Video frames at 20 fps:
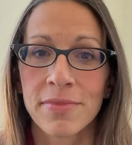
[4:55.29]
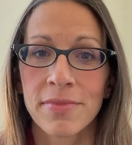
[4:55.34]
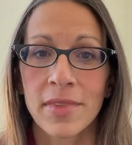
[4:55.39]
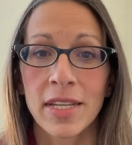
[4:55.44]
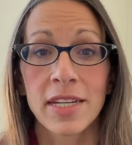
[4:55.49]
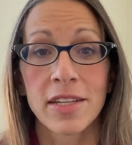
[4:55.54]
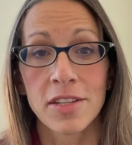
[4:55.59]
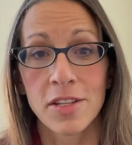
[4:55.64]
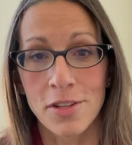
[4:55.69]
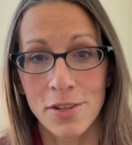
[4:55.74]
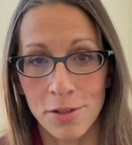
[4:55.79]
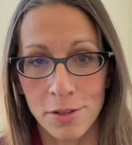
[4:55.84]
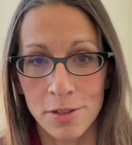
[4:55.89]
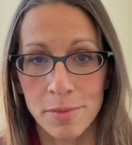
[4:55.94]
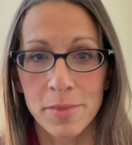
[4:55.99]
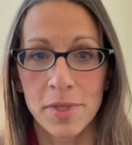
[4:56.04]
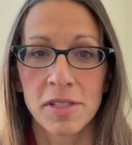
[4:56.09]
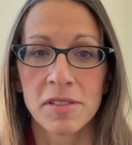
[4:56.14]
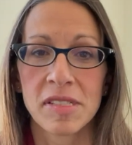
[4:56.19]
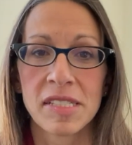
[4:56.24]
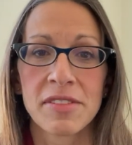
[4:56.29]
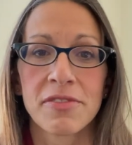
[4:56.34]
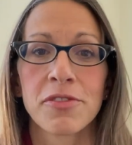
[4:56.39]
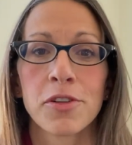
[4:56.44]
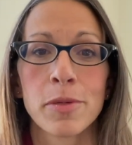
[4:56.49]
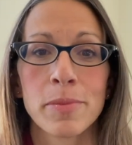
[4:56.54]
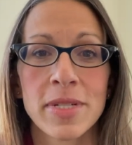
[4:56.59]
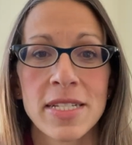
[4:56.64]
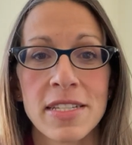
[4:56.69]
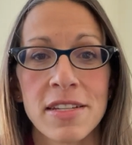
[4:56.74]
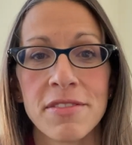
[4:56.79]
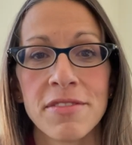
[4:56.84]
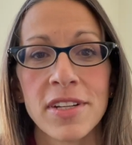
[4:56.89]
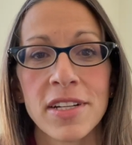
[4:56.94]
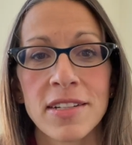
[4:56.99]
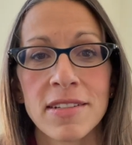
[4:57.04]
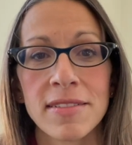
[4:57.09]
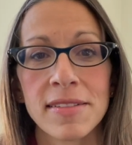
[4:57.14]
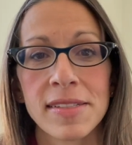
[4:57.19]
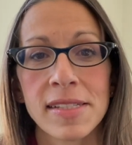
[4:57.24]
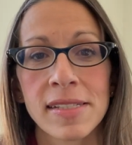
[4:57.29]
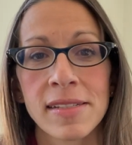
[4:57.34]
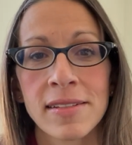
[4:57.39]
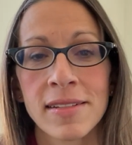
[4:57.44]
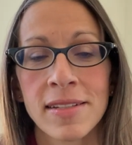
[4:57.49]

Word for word: in your most formative years.